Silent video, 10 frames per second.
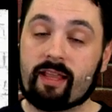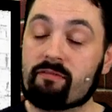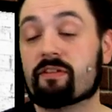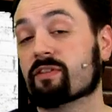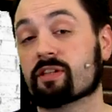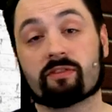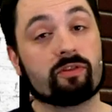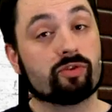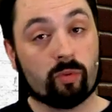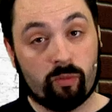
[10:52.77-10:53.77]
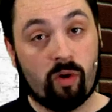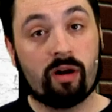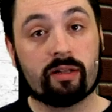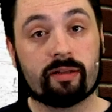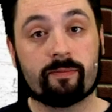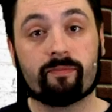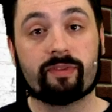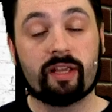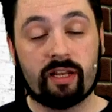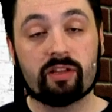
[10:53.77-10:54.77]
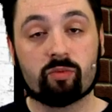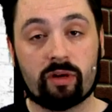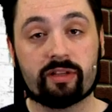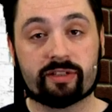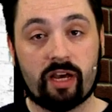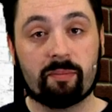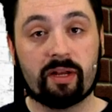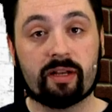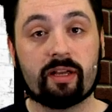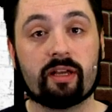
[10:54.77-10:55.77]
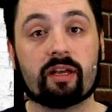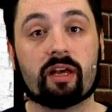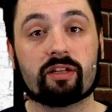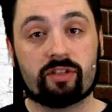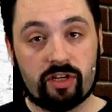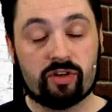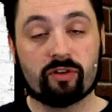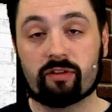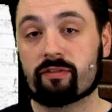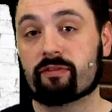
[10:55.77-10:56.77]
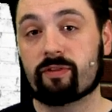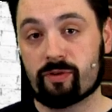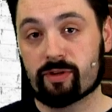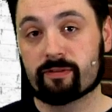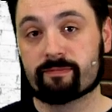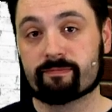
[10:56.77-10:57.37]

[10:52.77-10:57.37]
Even if it's not the future we want, it is what is coming. A digital future.